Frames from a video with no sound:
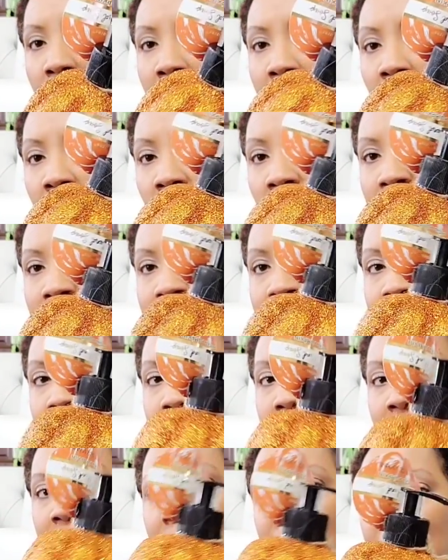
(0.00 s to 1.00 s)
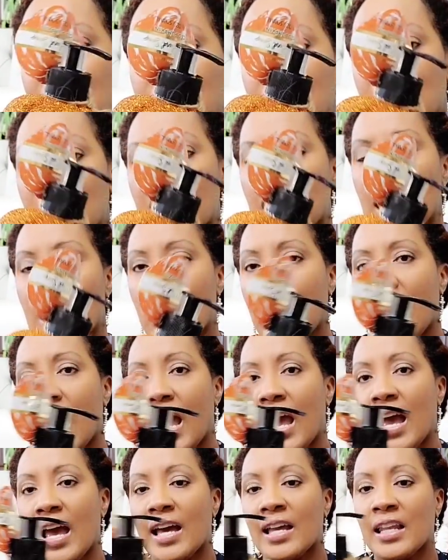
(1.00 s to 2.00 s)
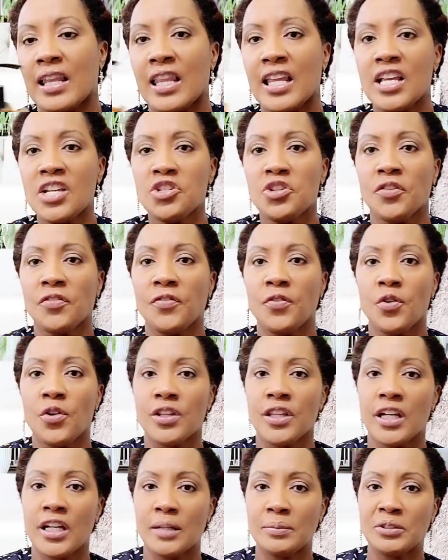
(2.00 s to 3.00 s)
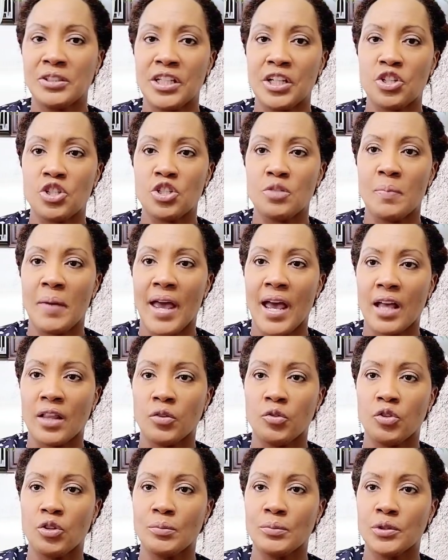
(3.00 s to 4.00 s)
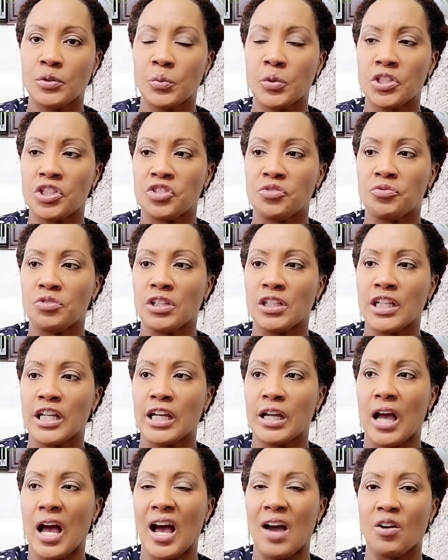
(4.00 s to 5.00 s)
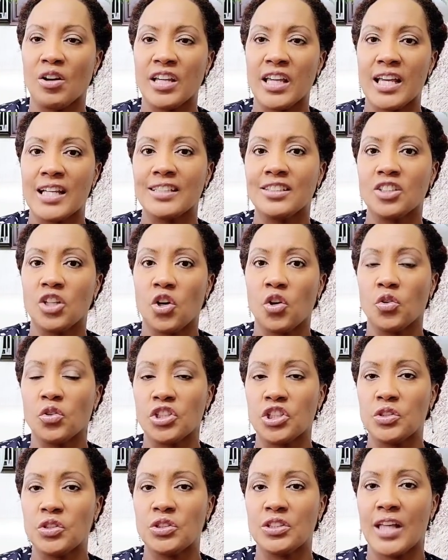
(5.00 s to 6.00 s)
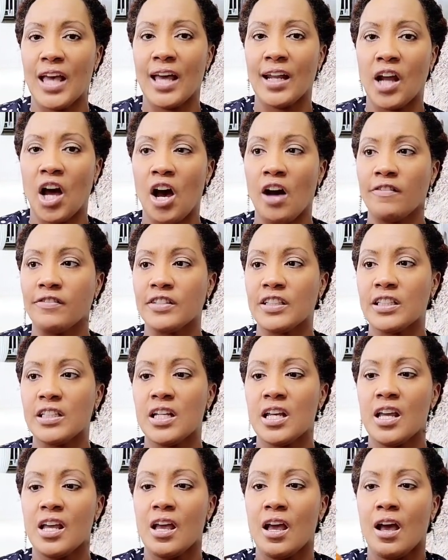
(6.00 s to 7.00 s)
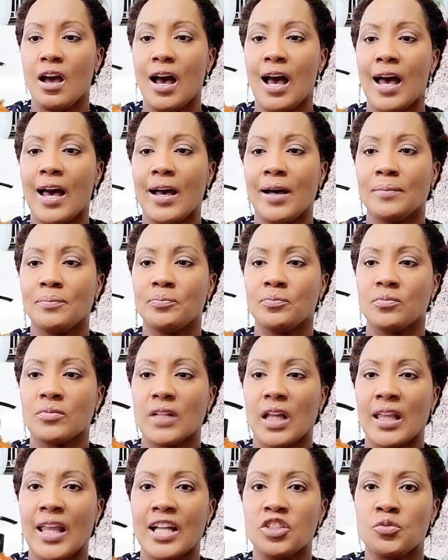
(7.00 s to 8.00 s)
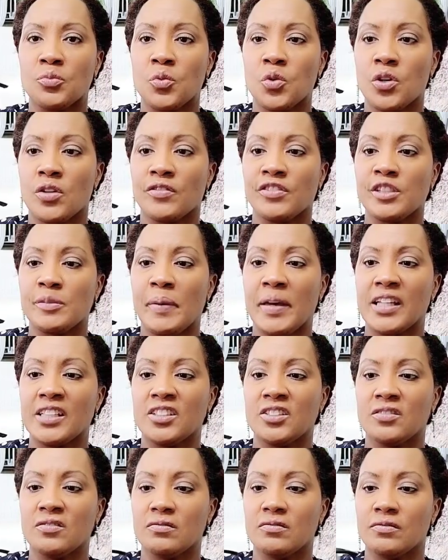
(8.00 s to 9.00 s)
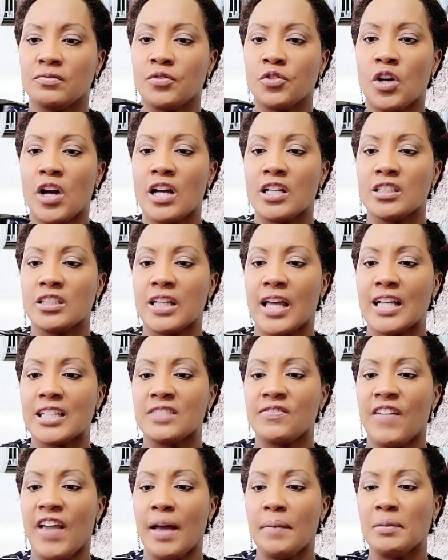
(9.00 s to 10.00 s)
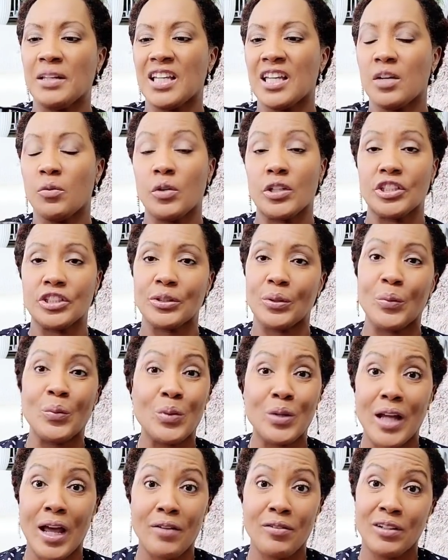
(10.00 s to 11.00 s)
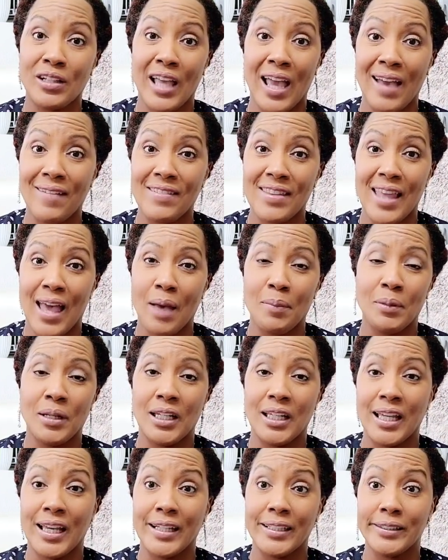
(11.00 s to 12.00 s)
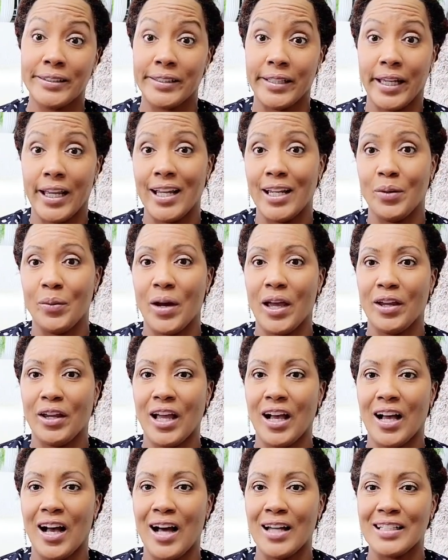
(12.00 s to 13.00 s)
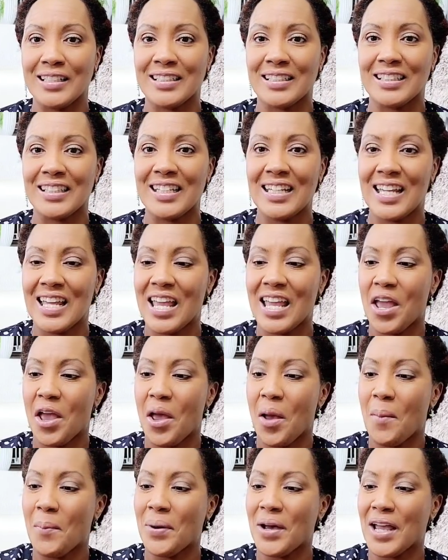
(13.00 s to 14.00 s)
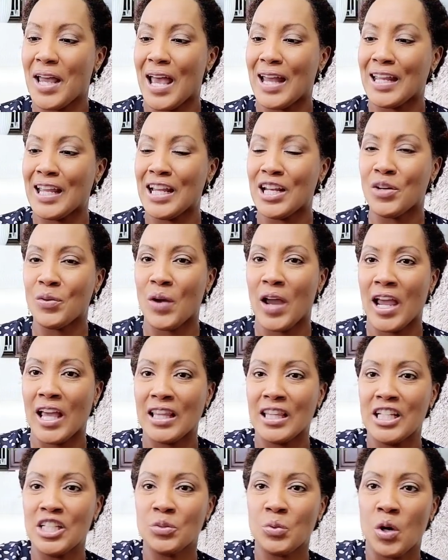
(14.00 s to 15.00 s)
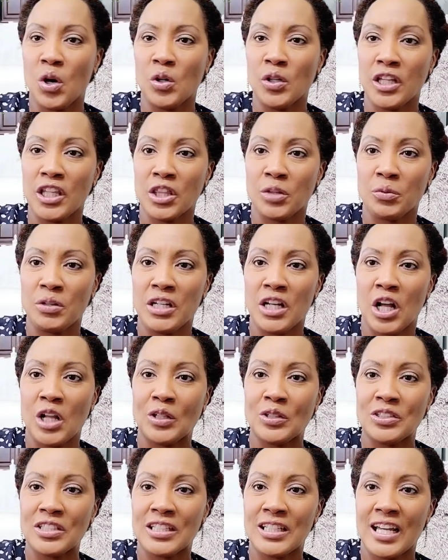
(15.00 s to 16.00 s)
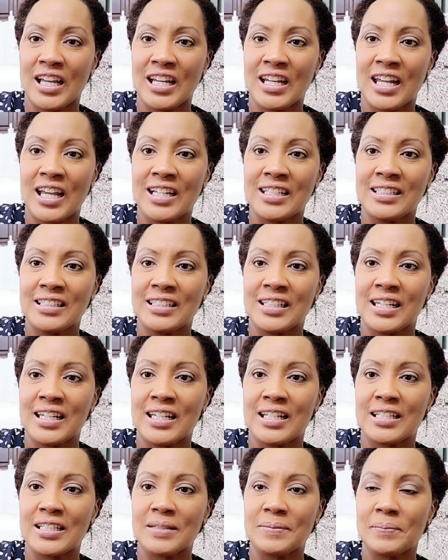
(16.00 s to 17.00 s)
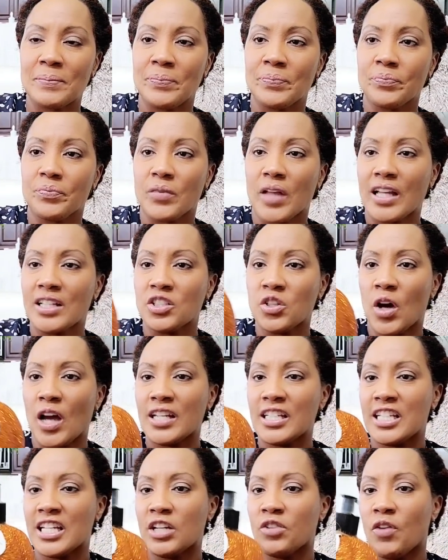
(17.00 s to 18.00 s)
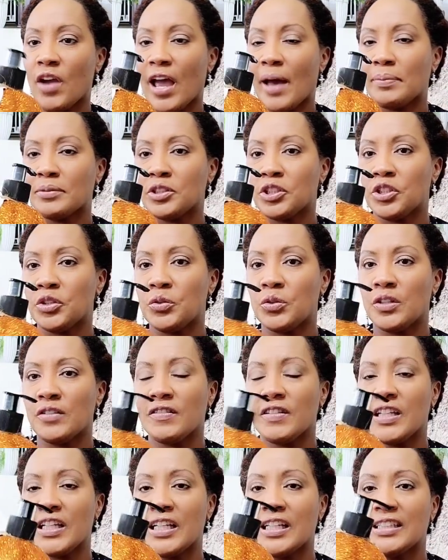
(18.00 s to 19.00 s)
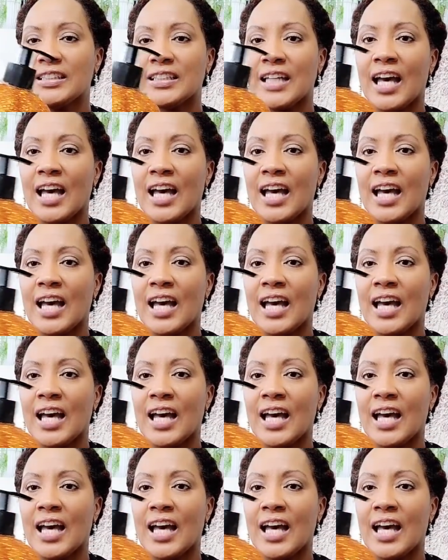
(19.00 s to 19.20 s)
Burlington's, and these are for the upstairs bathrooms, which really our guests don't use that often. That's more of space for us as family, which we're not really having that many guests anyway, honestly. But at any rate, these were only $3.99. And so I did grab two of these.